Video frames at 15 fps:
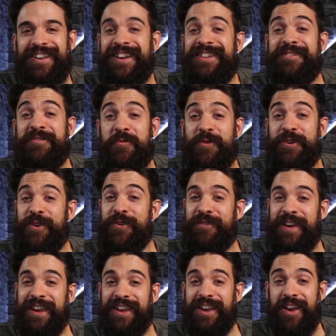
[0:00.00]
And what do you
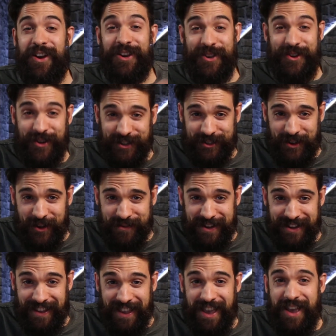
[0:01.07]
think? Are you gonna solve
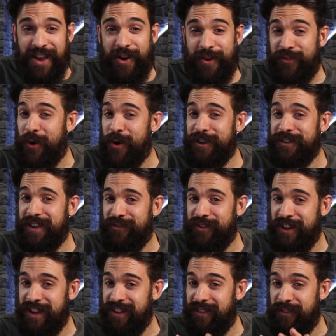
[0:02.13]
it? Of course,
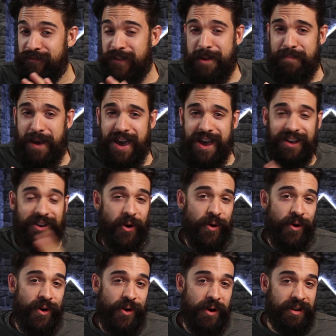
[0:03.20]
if you need feedback
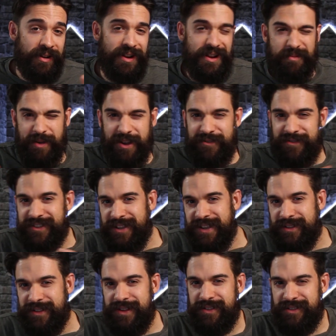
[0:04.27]
or a little bit of
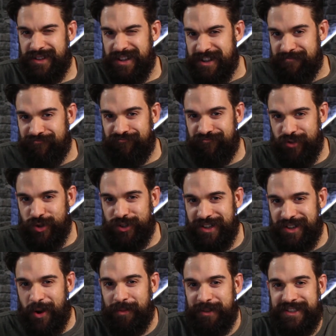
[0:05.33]
assistance, then use
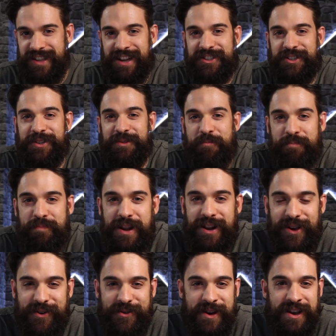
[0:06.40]
the comment section
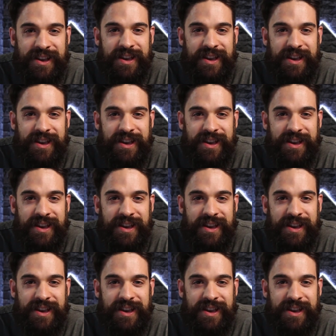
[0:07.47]
below.